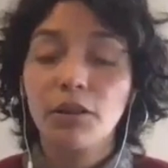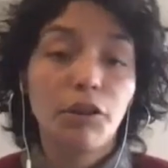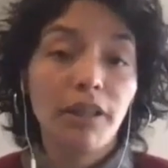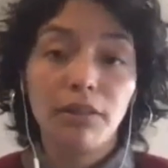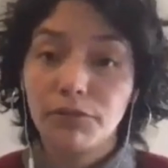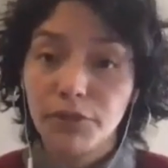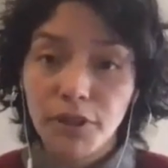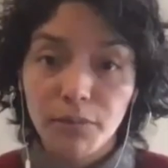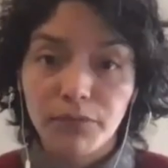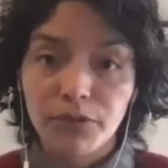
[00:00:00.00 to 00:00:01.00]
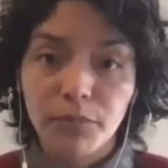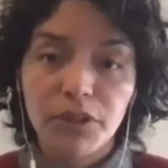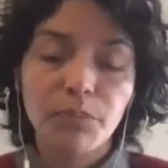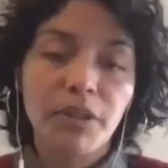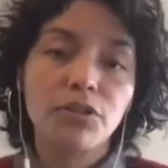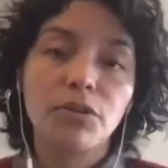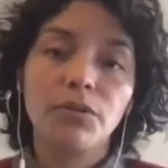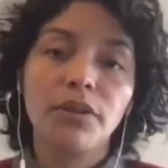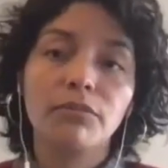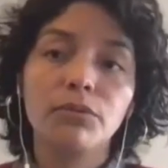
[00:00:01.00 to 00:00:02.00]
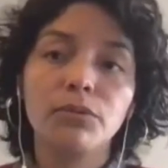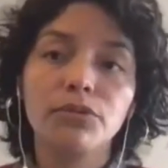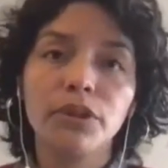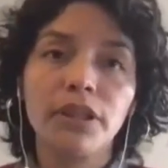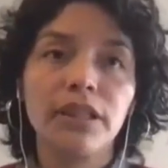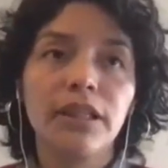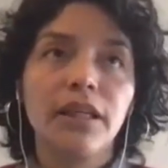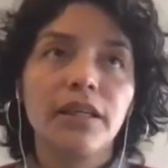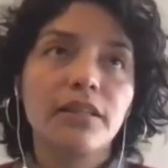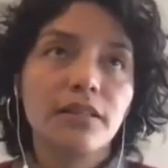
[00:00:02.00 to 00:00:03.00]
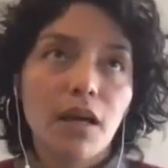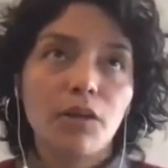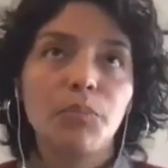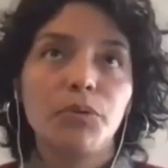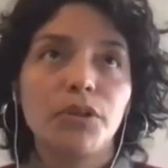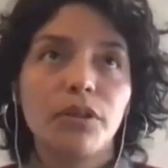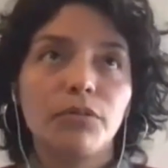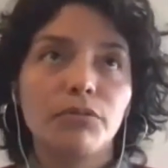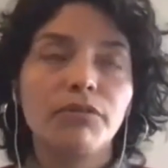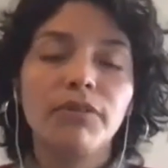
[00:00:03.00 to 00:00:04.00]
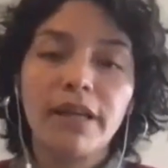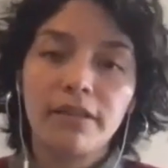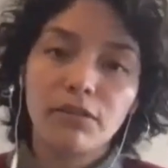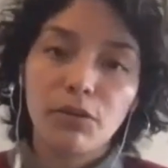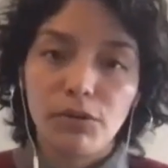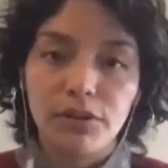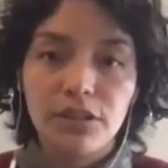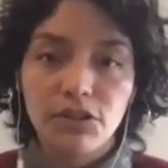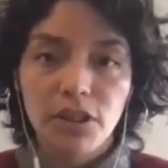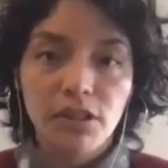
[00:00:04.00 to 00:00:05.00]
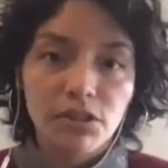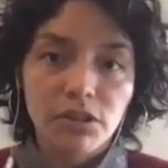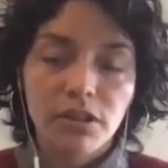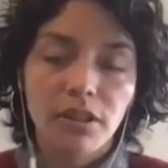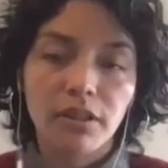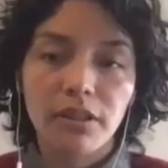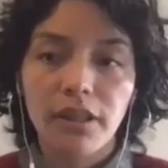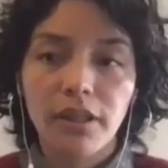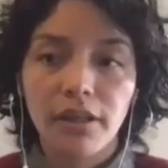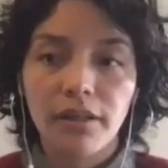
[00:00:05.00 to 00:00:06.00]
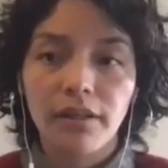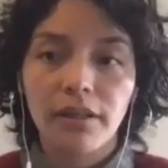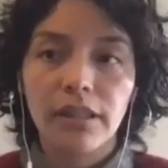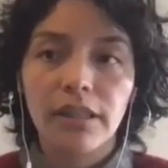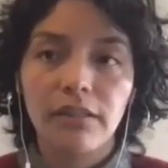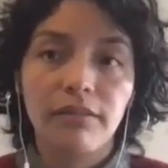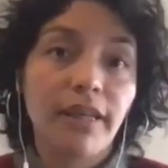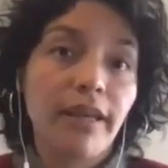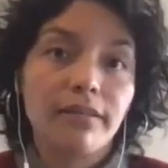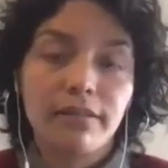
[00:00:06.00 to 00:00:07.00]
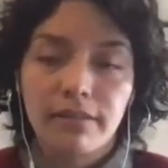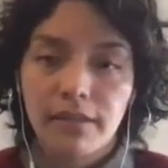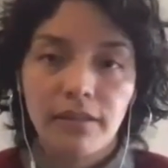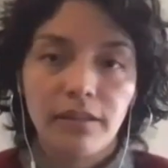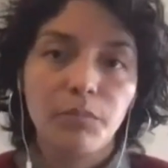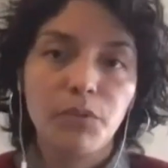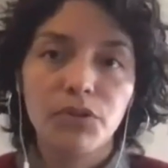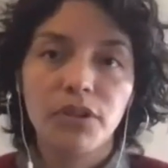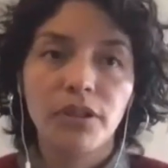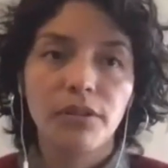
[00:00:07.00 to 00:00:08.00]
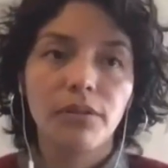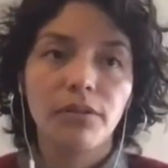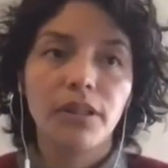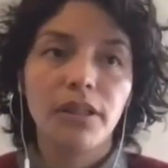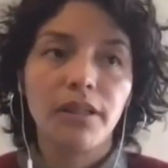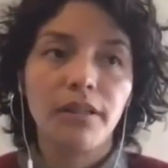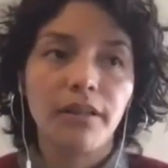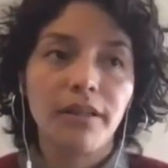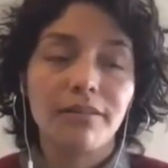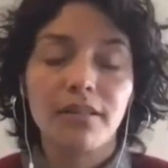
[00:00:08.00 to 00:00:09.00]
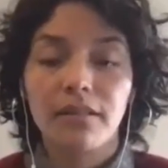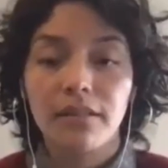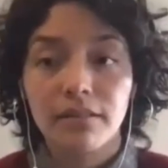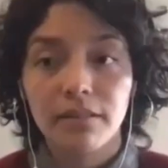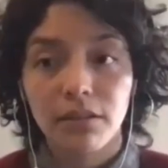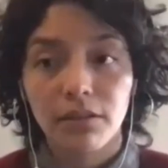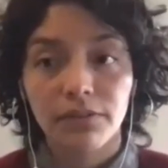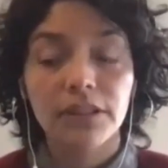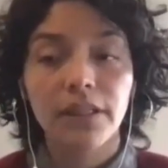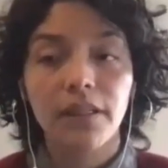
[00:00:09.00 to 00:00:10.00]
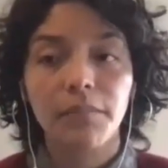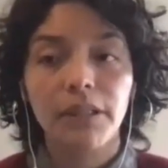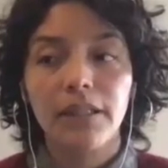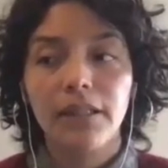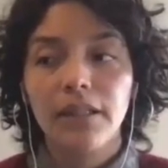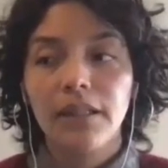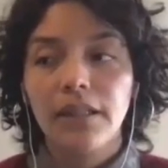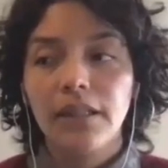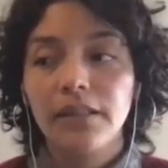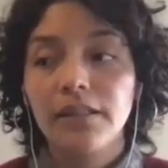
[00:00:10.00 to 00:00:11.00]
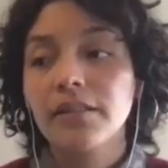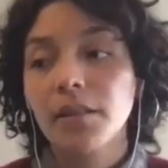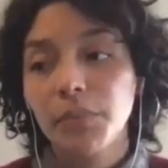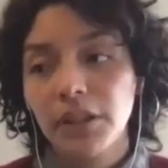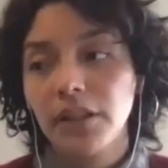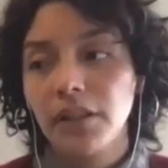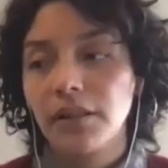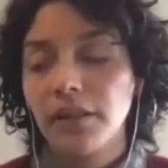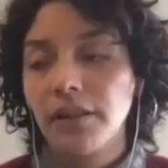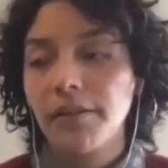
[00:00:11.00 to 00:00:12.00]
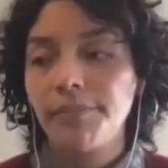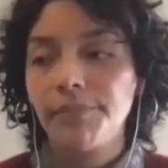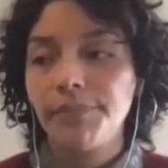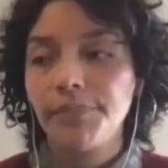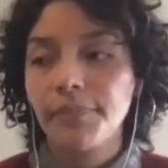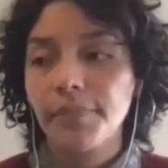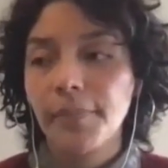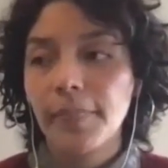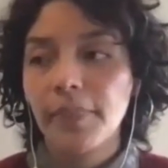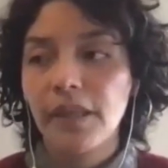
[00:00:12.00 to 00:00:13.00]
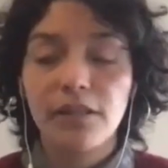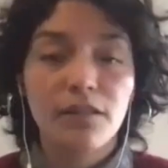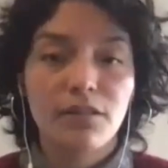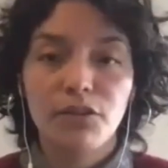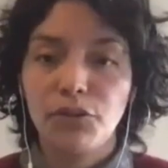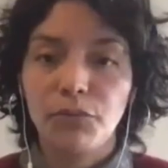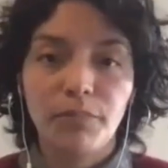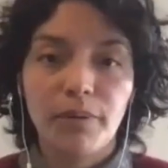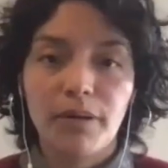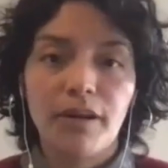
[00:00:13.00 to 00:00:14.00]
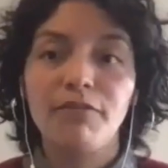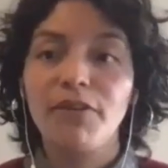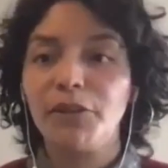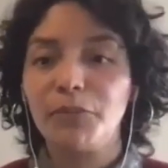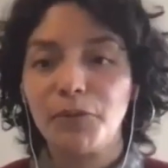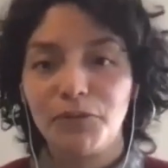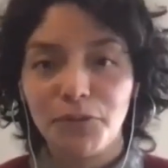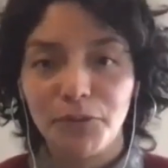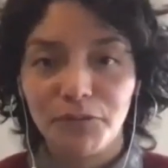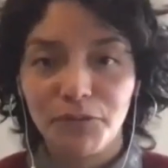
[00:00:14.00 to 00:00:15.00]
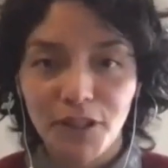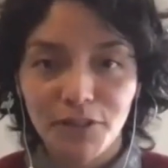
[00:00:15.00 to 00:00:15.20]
gained freedom from the Spanish colonial rule. So then his output reflects all these changes in uh, in tastes and in musical uh, aesthetics of the time, and this is something that um, that is you know invaluable for for